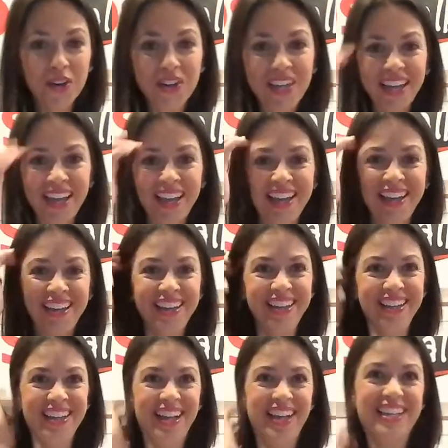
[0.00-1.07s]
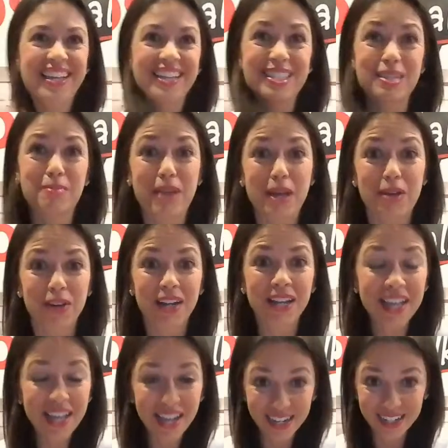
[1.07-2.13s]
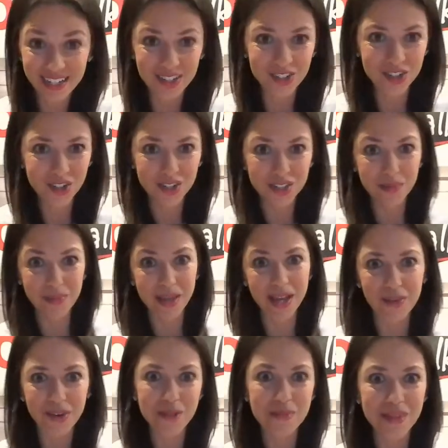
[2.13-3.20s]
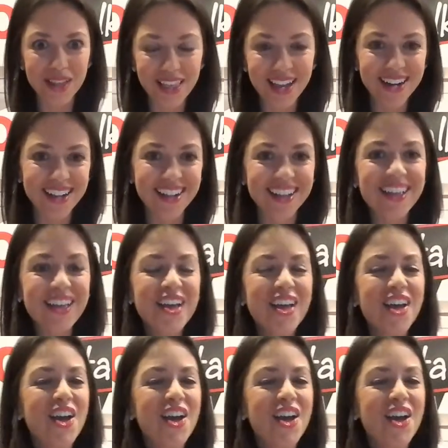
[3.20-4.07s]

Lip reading: Okay. I guess the battery, I need to charge the battery on my lighting.